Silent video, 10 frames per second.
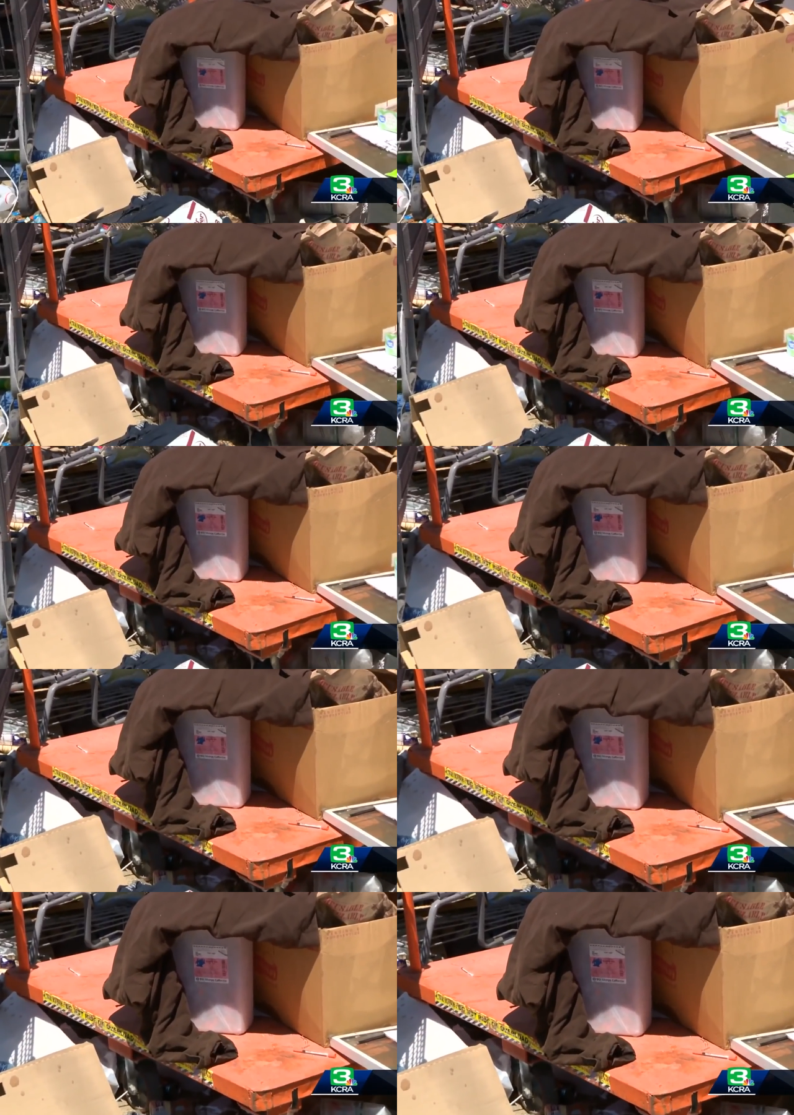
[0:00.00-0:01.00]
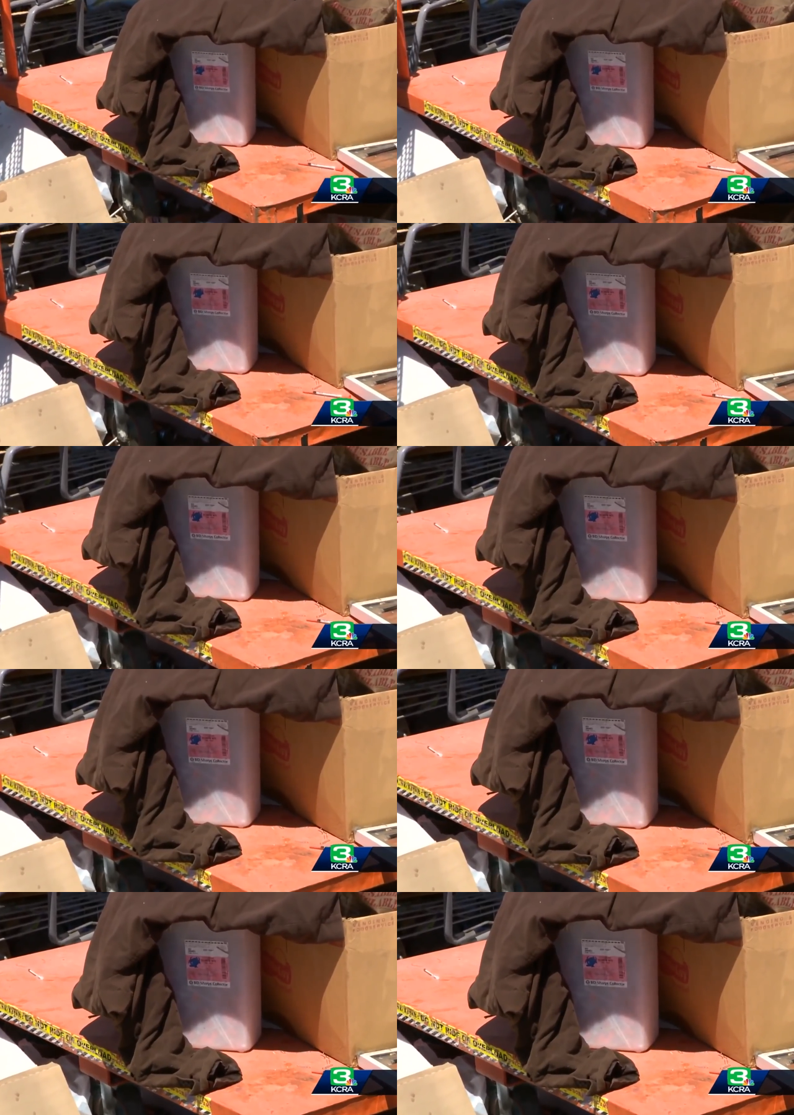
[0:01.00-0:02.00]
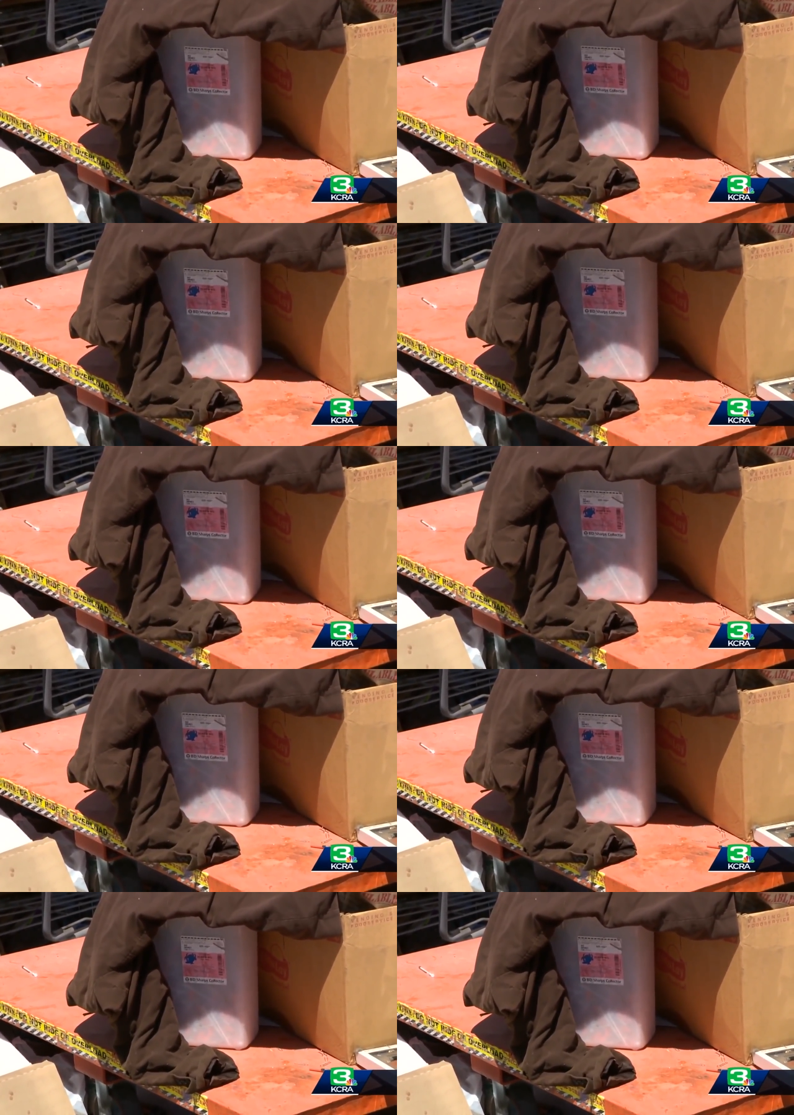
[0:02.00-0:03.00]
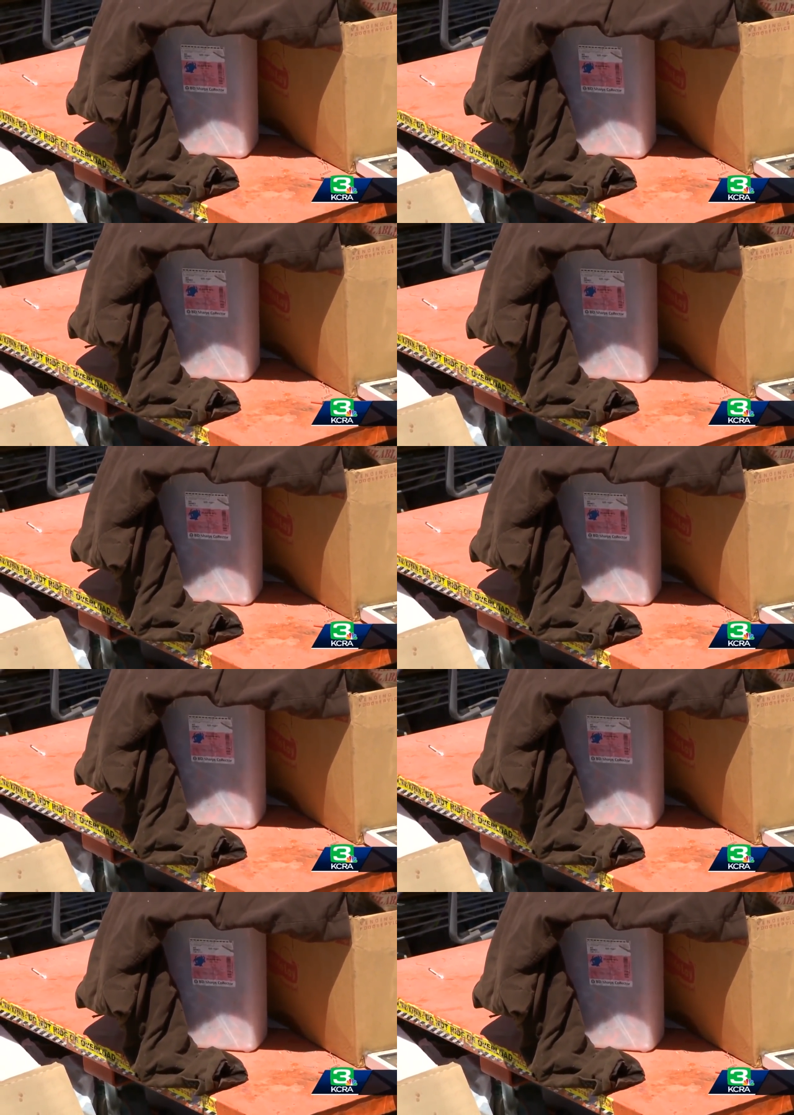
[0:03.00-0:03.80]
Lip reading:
[unreadable: no face in view]